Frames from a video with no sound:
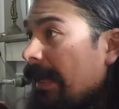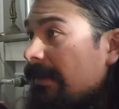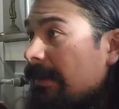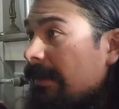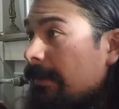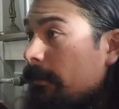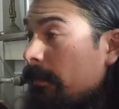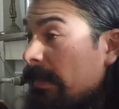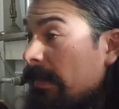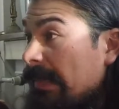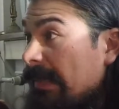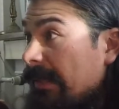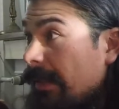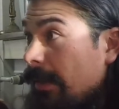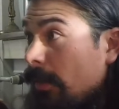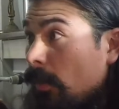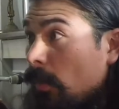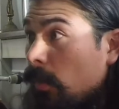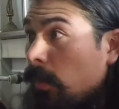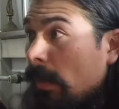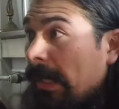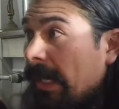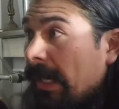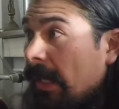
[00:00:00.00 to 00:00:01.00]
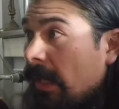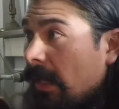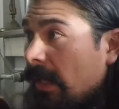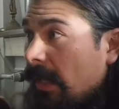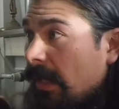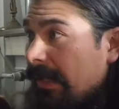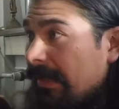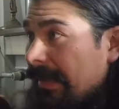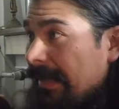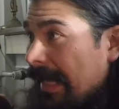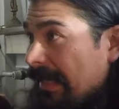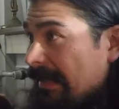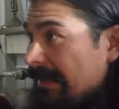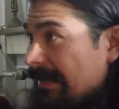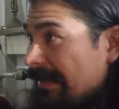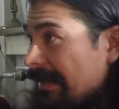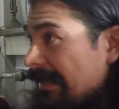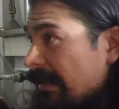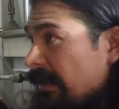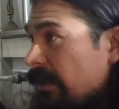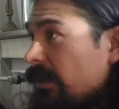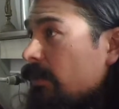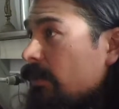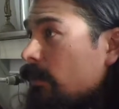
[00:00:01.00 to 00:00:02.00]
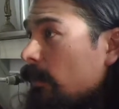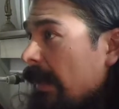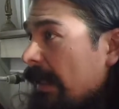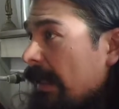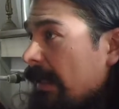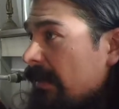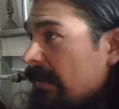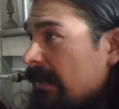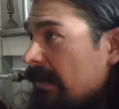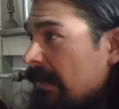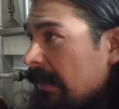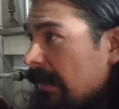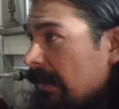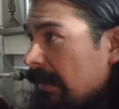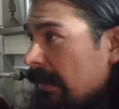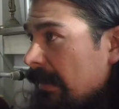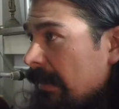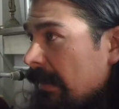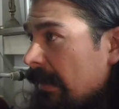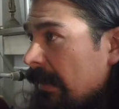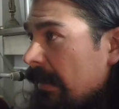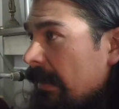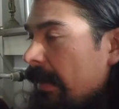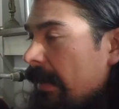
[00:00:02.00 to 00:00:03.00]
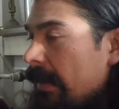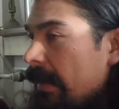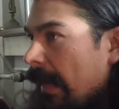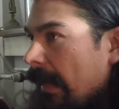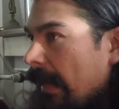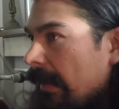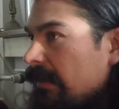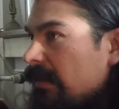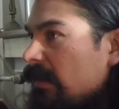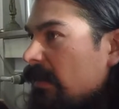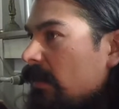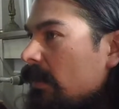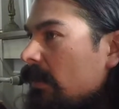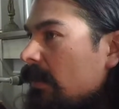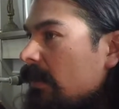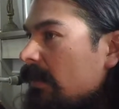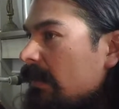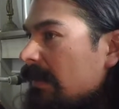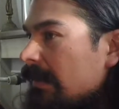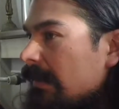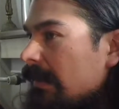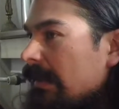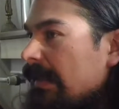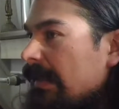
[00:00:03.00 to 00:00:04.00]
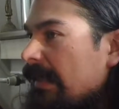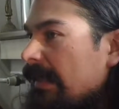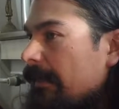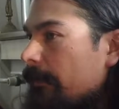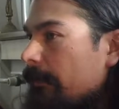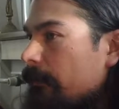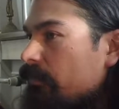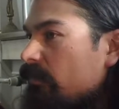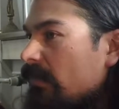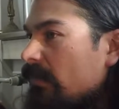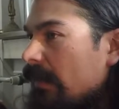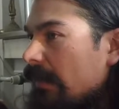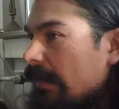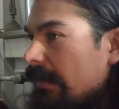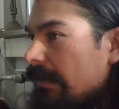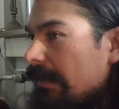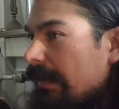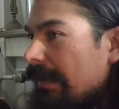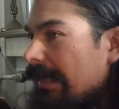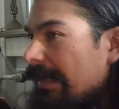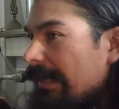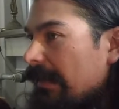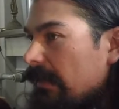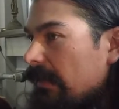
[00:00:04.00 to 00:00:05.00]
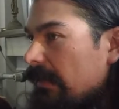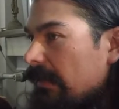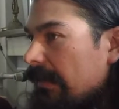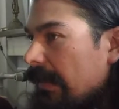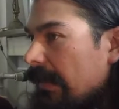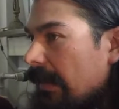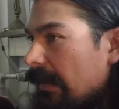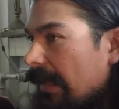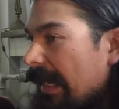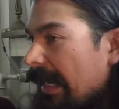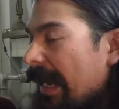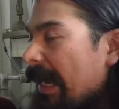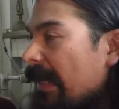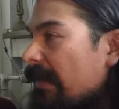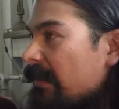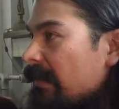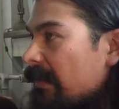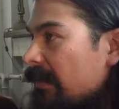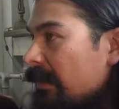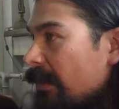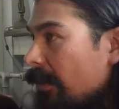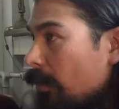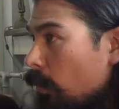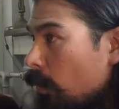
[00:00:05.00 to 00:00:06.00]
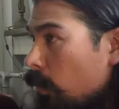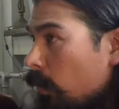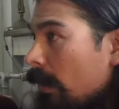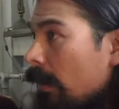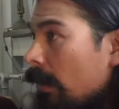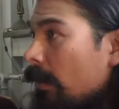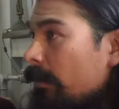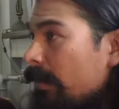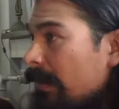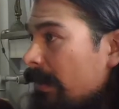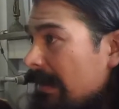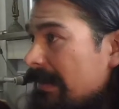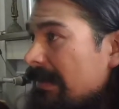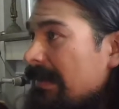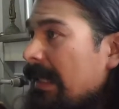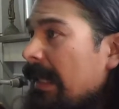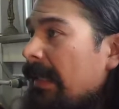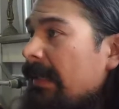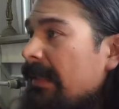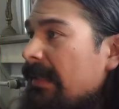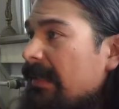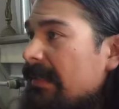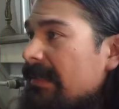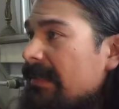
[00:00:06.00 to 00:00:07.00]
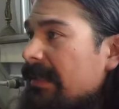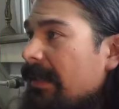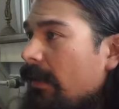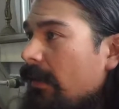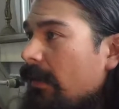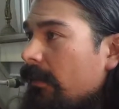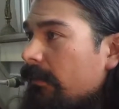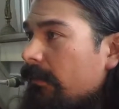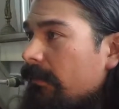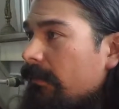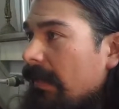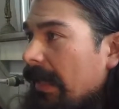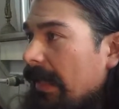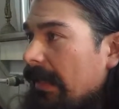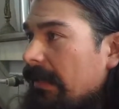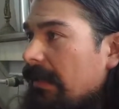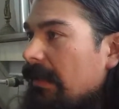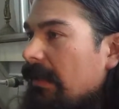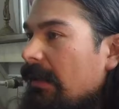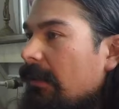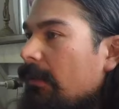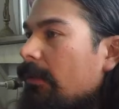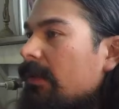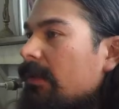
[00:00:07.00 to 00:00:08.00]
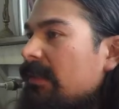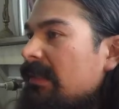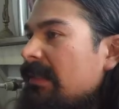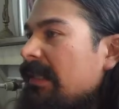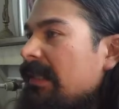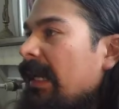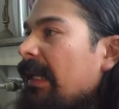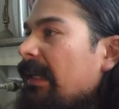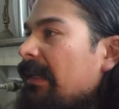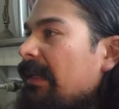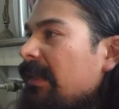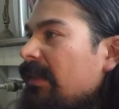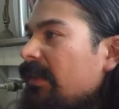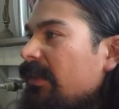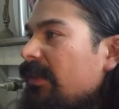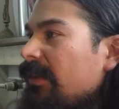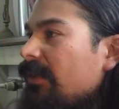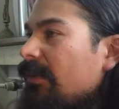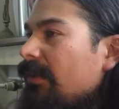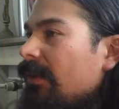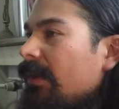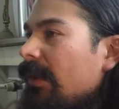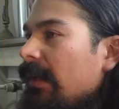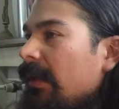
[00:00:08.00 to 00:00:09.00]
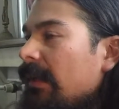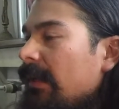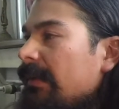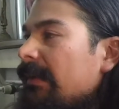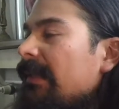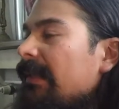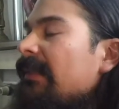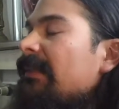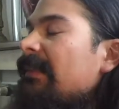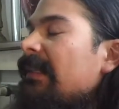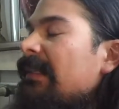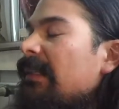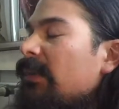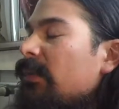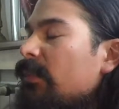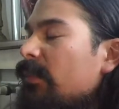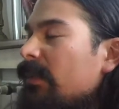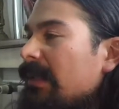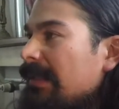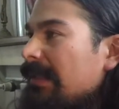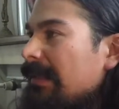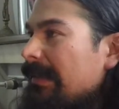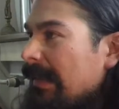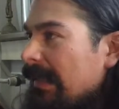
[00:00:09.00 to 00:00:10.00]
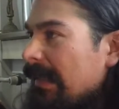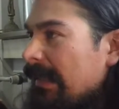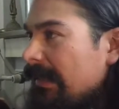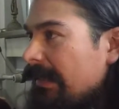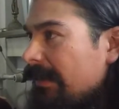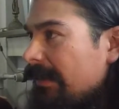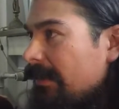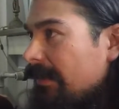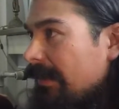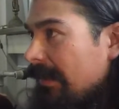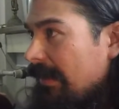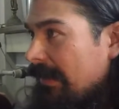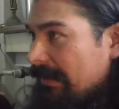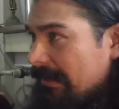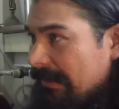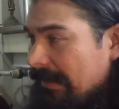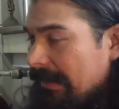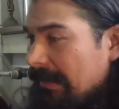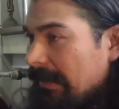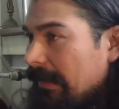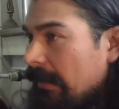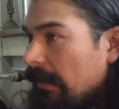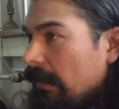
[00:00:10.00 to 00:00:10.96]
You have to be aware in that situation, and usually the answer will present itself. Like it'll say to you, this is ridiculous.